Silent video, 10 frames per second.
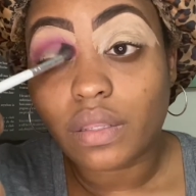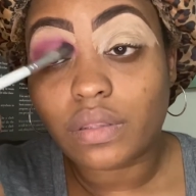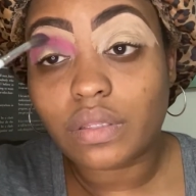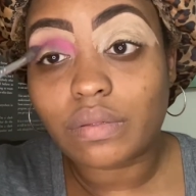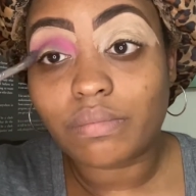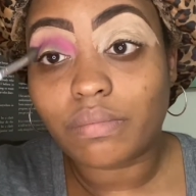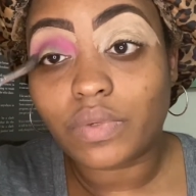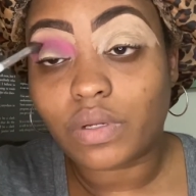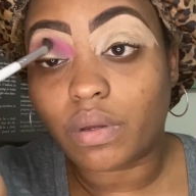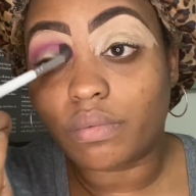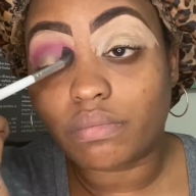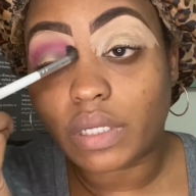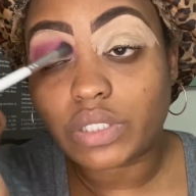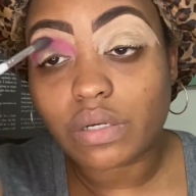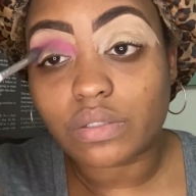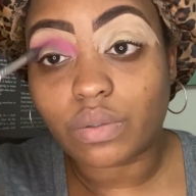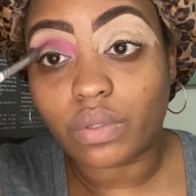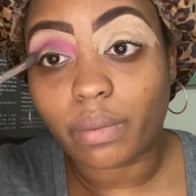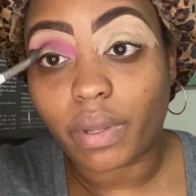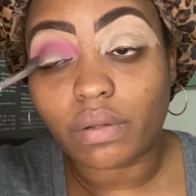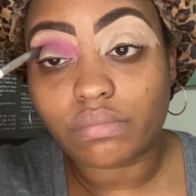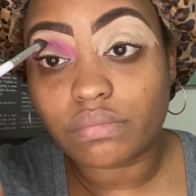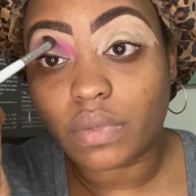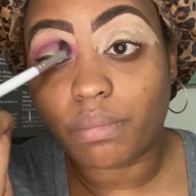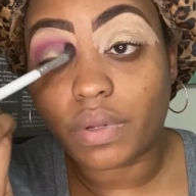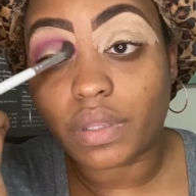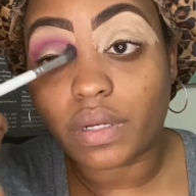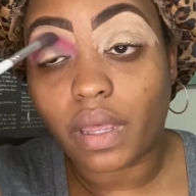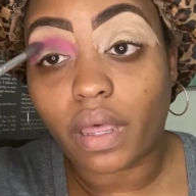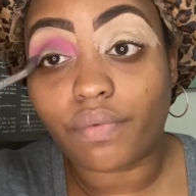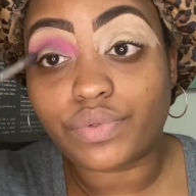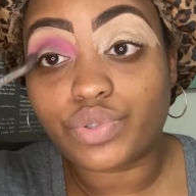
You know, my channel is only about a month and a half,